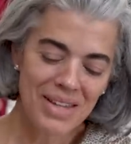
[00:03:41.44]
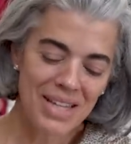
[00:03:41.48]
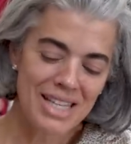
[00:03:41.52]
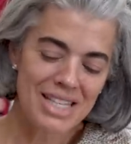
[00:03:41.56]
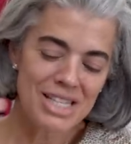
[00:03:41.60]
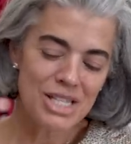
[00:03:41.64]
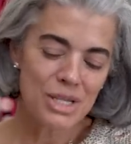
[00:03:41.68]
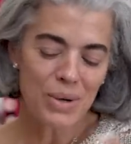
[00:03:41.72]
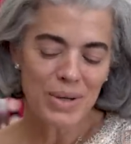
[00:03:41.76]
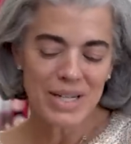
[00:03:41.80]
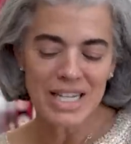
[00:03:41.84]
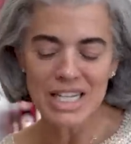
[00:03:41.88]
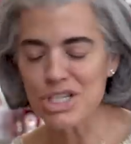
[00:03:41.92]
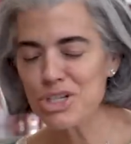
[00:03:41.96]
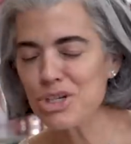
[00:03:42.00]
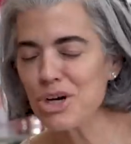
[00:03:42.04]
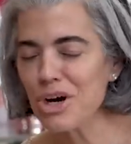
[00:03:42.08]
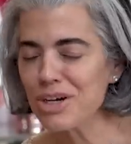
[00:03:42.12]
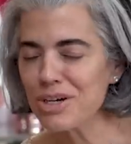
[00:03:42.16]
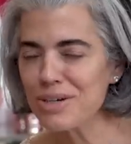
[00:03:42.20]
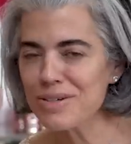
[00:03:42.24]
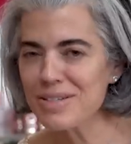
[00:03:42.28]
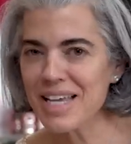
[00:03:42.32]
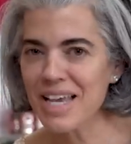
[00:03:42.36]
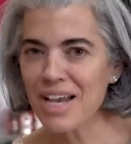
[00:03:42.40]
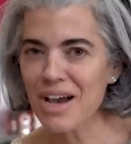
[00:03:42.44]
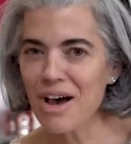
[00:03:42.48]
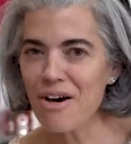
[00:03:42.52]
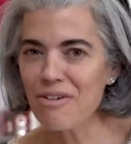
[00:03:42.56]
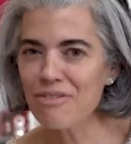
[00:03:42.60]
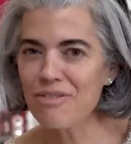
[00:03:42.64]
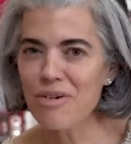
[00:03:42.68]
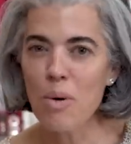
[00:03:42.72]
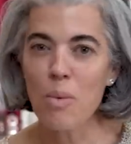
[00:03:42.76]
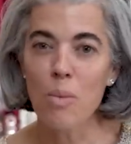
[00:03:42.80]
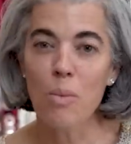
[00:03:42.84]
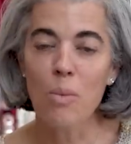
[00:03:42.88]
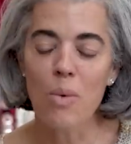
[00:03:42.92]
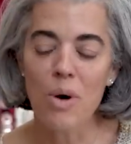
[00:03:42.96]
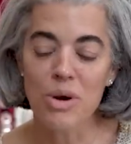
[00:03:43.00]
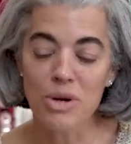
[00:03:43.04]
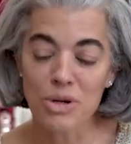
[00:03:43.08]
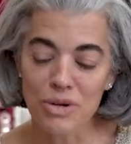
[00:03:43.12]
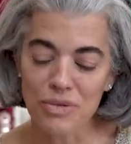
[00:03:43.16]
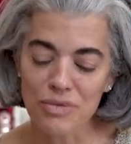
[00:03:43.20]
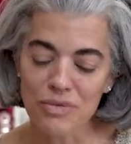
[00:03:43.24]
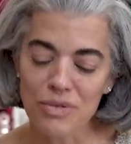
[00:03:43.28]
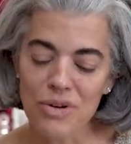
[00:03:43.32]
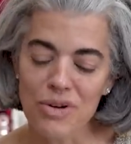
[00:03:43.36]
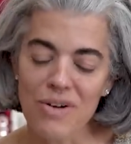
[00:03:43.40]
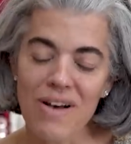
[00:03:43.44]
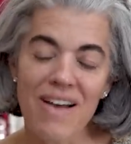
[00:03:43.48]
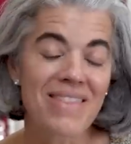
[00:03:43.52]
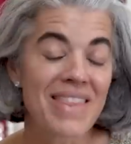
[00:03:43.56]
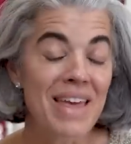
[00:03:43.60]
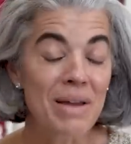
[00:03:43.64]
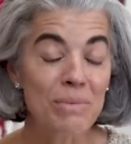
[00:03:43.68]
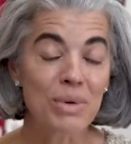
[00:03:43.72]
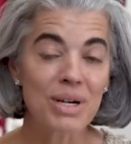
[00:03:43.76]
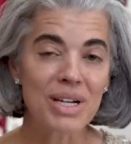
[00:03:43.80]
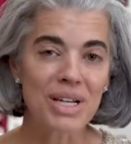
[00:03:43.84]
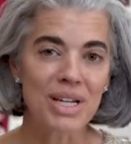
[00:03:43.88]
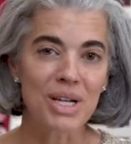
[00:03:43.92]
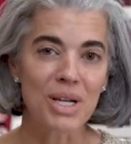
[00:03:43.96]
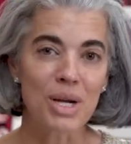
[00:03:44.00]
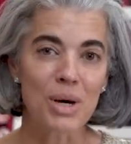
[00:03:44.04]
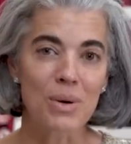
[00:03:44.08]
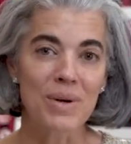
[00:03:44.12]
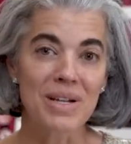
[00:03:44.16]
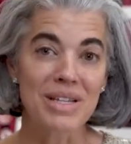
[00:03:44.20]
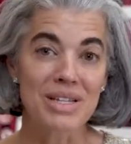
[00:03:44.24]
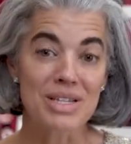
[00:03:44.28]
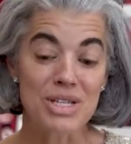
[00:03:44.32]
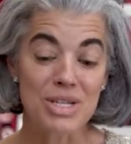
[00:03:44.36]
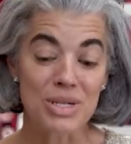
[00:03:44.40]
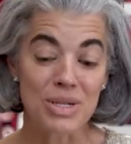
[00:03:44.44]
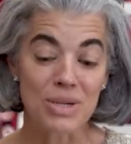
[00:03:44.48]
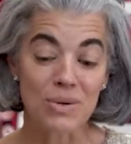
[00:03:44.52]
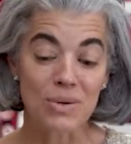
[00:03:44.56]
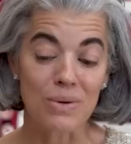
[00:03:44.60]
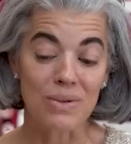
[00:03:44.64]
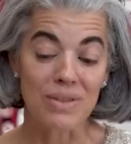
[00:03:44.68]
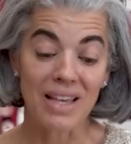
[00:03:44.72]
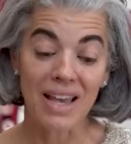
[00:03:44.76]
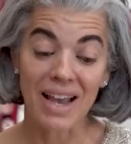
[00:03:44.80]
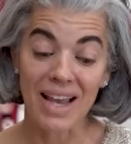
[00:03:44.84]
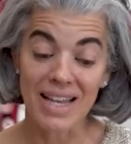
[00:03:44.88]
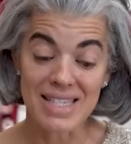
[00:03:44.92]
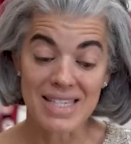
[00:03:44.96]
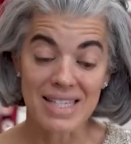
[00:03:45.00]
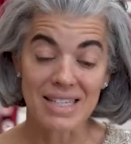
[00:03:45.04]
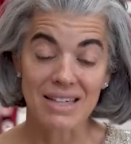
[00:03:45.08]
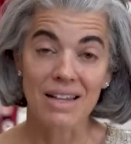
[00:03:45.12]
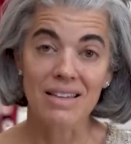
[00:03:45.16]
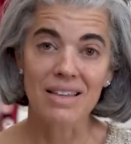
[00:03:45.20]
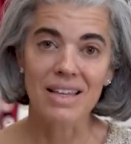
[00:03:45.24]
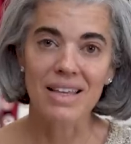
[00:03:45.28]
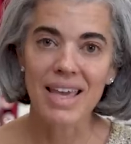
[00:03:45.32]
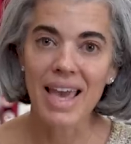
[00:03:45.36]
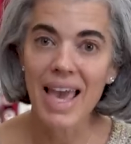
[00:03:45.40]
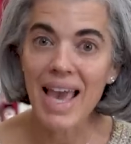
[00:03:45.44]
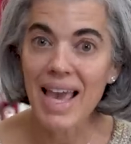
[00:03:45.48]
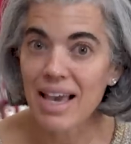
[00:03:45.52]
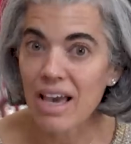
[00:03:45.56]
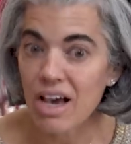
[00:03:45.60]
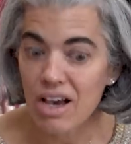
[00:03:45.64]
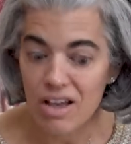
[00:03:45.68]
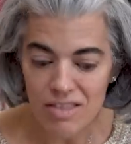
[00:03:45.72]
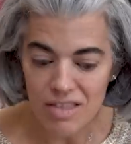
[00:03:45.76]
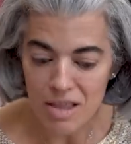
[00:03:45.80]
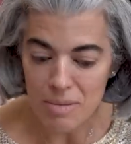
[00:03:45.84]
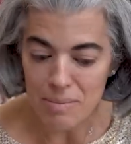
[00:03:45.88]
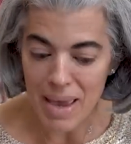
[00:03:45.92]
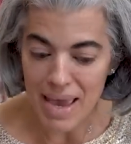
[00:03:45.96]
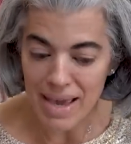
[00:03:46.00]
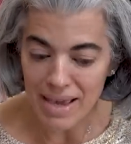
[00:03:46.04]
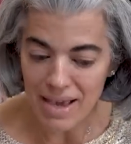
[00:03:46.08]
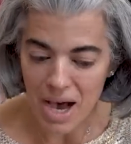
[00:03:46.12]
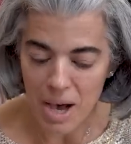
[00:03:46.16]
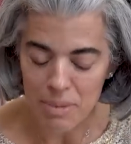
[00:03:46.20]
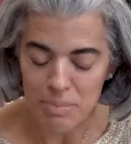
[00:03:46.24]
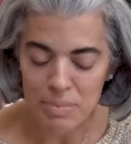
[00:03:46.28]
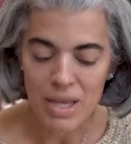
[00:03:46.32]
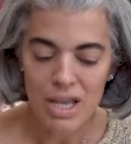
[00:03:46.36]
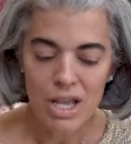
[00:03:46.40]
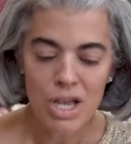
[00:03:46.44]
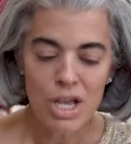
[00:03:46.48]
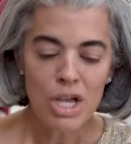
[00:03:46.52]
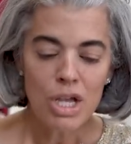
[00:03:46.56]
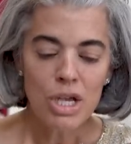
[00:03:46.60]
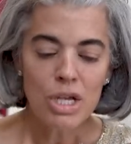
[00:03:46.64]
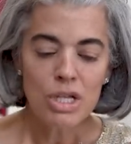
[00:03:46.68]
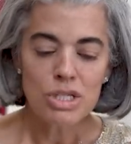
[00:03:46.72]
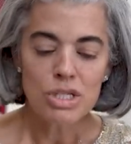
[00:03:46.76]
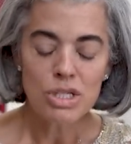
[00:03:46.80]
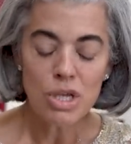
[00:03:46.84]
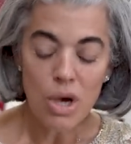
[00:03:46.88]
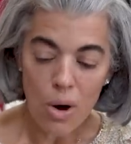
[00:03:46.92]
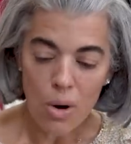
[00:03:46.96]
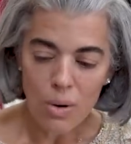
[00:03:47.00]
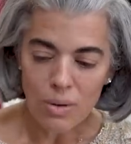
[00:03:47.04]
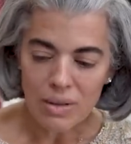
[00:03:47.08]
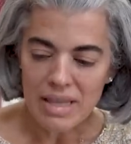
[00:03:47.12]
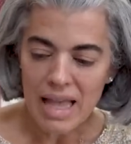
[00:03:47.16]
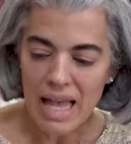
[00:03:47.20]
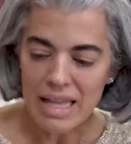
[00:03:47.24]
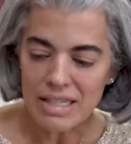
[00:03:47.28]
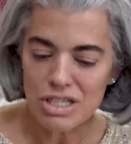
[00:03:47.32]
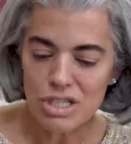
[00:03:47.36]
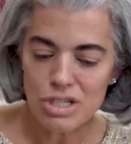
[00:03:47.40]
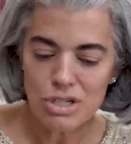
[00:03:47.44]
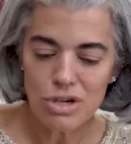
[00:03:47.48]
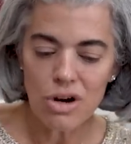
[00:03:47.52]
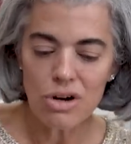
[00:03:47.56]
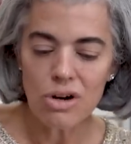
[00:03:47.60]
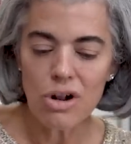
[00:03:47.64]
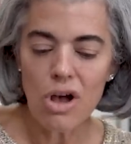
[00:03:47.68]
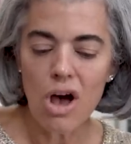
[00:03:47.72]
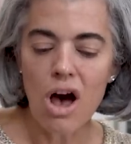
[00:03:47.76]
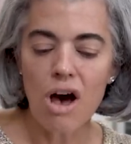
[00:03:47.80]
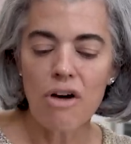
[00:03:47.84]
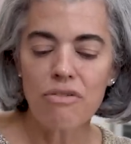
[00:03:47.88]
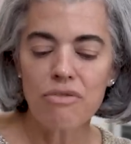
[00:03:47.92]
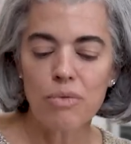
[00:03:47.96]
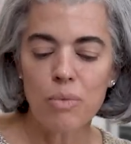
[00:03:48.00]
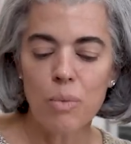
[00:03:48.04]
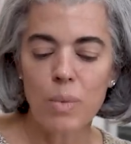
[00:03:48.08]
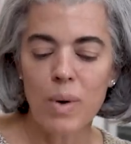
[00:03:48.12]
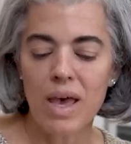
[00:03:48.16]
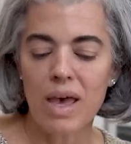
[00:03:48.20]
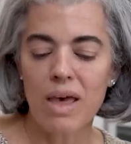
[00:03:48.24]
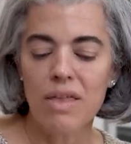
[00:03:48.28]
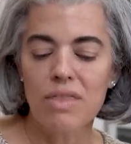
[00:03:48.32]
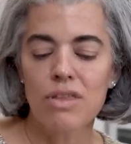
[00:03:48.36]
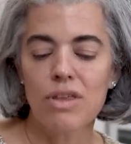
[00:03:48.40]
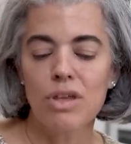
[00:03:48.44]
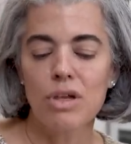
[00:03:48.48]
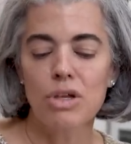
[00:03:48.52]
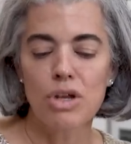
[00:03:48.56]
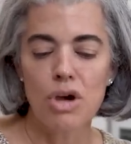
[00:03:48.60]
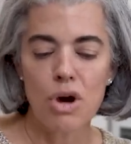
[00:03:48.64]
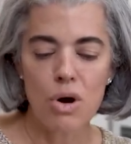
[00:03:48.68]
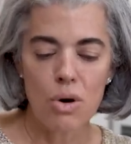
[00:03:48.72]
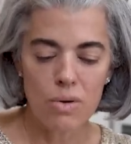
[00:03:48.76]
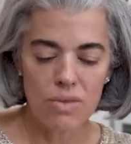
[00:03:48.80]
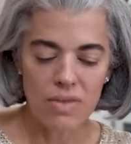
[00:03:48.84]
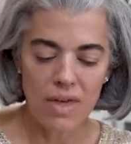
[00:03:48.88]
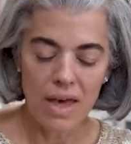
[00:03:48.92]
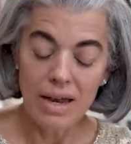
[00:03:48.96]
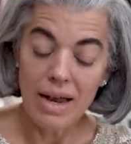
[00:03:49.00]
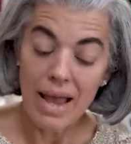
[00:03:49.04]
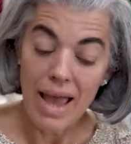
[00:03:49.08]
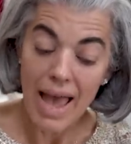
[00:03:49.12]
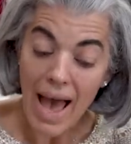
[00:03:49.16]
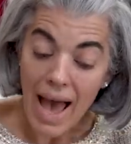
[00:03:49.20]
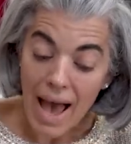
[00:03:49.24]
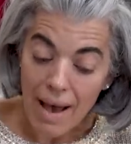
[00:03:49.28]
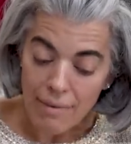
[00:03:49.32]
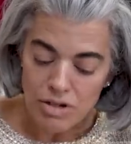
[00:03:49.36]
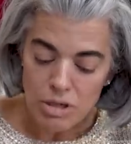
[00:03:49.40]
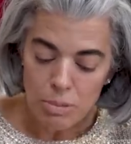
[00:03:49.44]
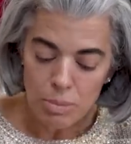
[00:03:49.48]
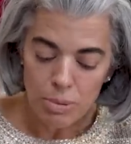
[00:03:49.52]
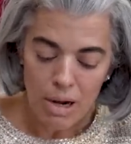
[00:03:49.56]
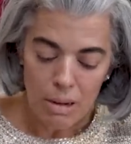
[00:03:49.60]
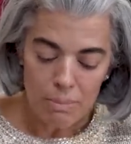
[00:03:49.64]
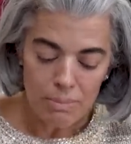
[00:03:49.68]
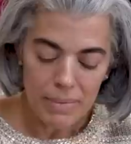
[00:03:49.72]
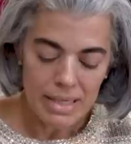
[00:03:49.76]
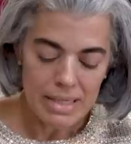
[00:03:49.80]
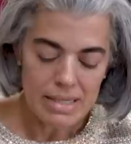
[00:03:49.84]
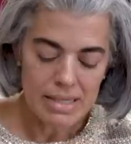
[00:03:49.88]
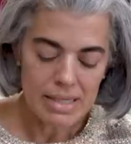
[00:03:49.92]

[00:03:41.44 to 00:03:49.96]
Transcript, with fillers: it's going to start your day off wonderful, and then we're going to go into the icing on the cake, the makeup. So let's start off with, you know that I have to prep my